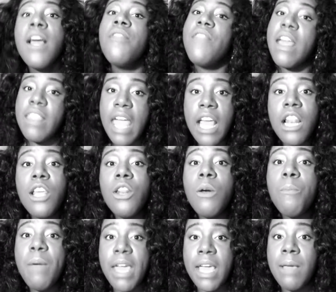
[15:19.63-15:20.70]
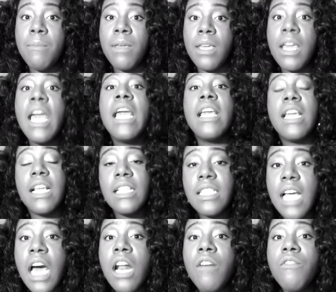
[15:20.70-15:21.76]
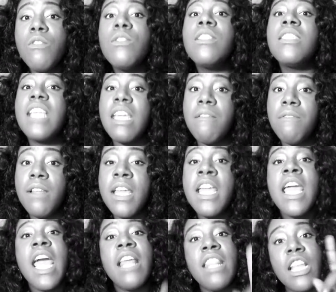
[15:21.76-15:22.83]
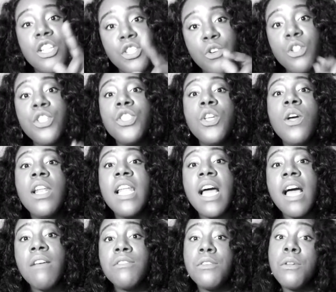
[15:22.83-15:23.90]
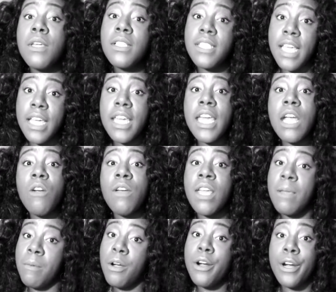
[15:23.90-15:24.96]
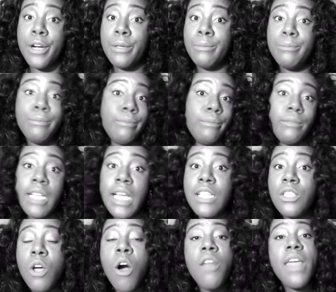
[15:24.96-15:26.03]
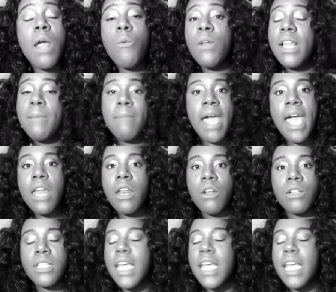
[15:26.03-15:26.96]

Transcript: That little baby gets out of you safely, and that you're still alive so you can take care of him or her. That's all that really matters.